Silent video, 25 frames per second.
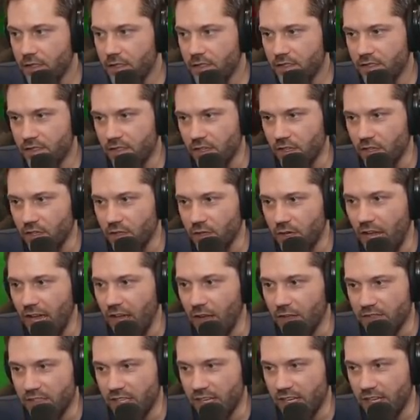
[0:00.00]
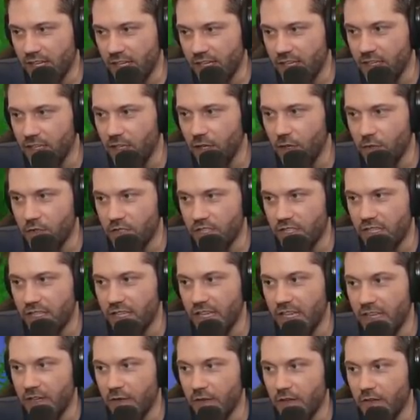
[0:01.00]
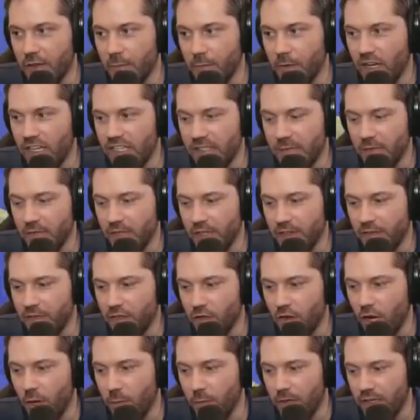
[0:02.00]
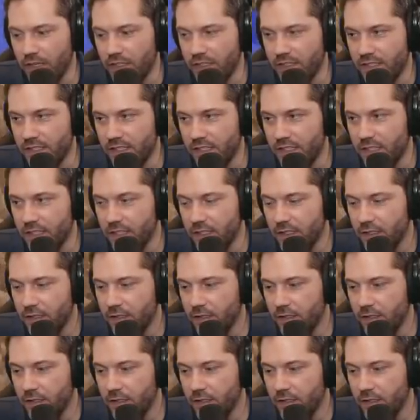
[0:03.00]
Oh, so okay. Outside of the cloche, then they do have the possibility of dropping a seed.